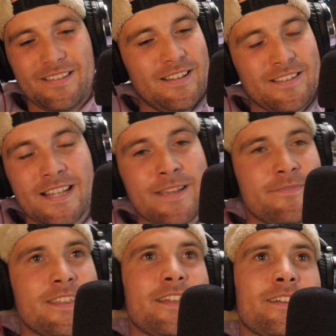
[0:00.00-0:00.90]
Same
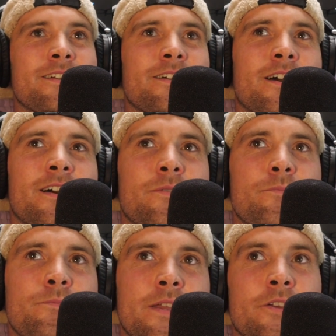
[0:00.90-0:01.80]
thing.
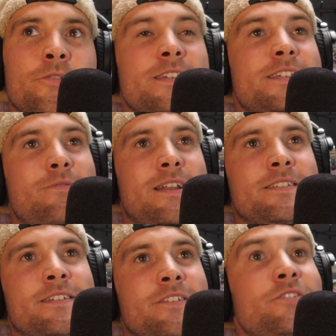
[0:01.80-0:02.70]
Me and Chrissy went
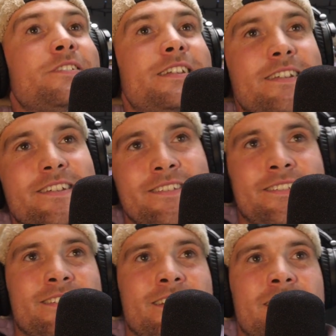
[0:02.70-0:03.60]
to New
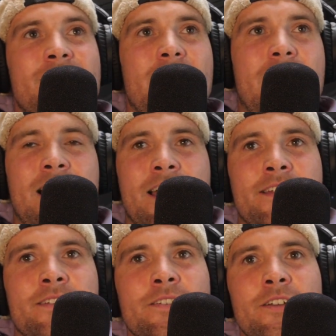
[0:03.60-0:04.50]
Zealand
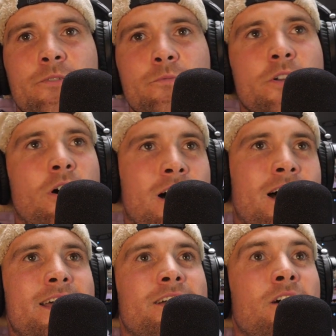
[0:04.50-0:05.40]
and we got a
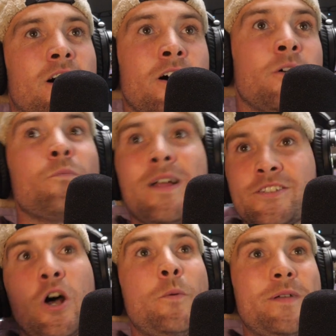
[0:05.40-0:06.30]
hire car, went
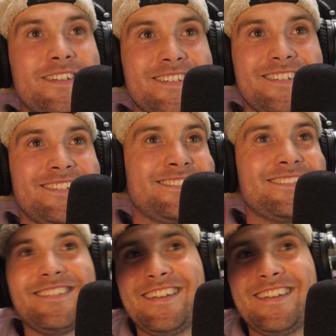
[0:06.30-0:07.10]
to Hobbiton.